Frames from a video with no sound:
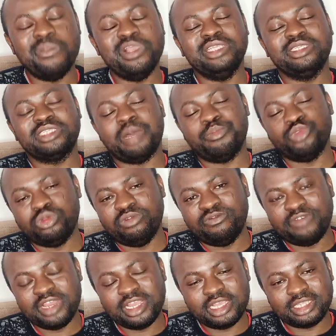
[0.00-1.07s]
in some
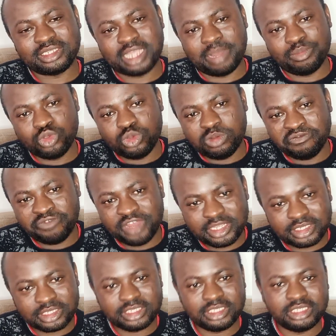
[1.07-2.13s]

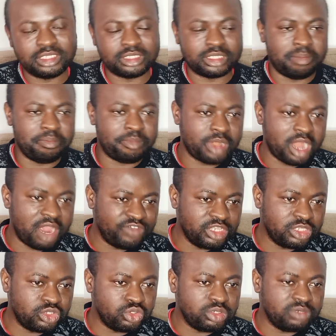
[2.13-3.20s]
universities, some
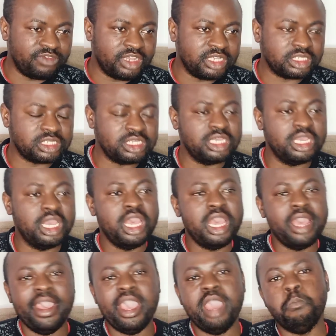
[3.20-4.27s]
private universities
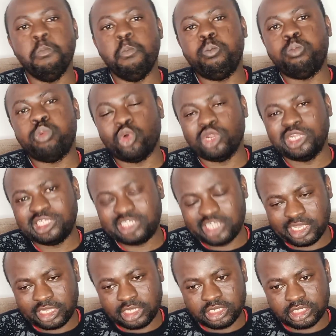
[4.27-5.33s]
and
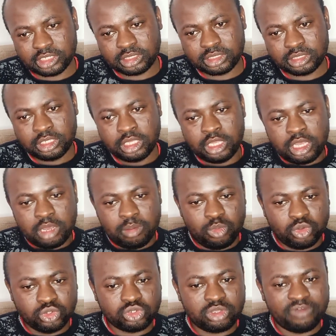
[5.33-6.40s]
polytechnics.
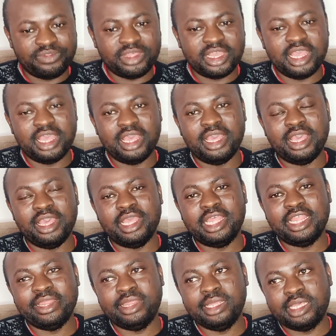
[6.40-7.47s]
Most of the
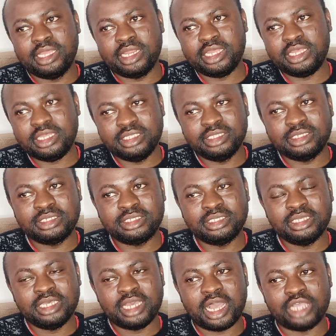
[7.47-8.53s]

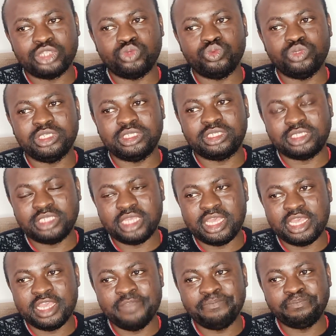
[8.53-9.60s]
degrees, as we
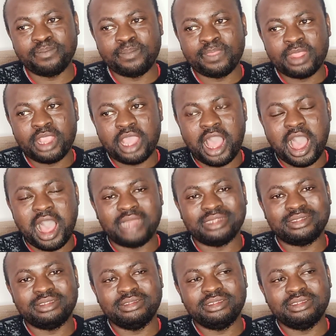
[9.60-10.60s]
say, are